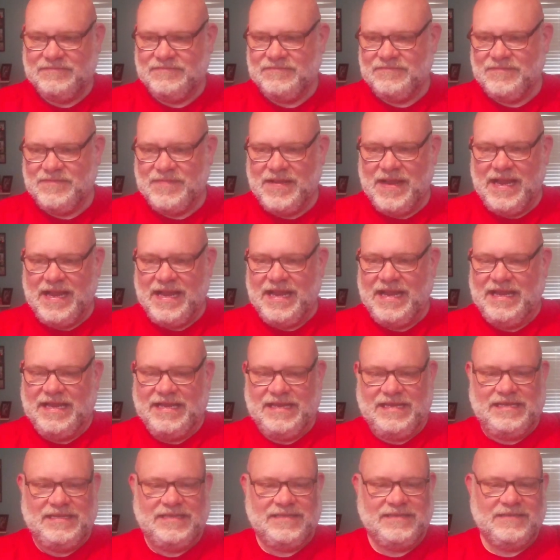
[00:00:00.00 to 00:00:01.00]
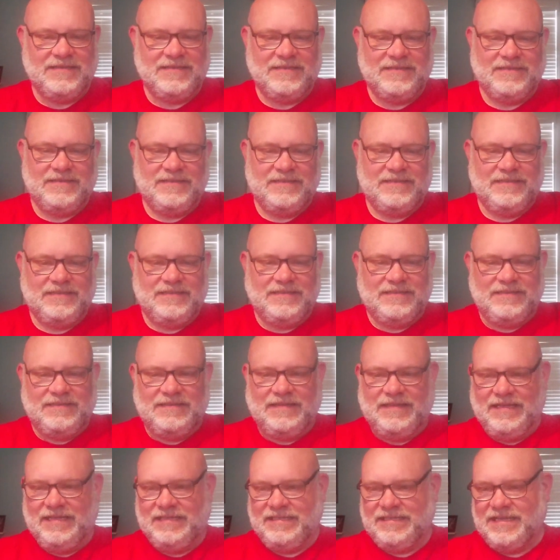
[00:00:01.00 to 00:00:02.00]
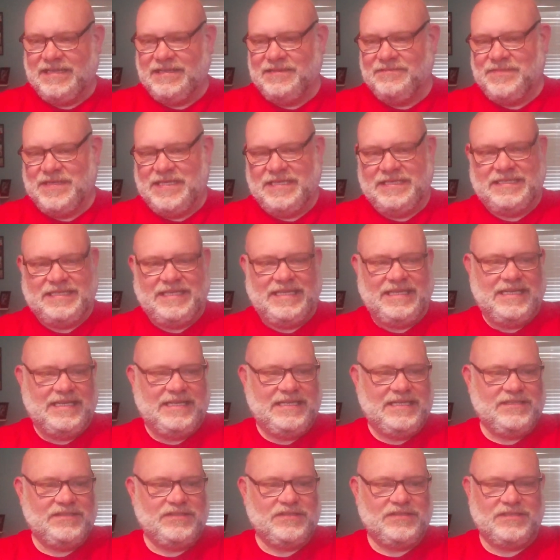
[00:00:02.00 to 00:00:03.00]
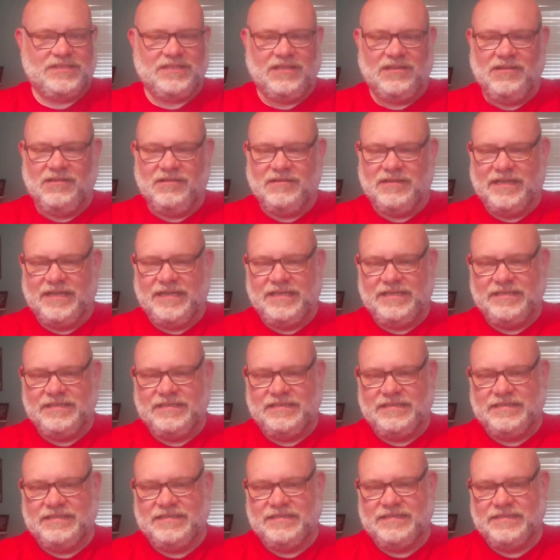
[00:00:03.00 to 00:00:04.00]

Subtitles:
Man, that's got to be 10 inches long, ain't it?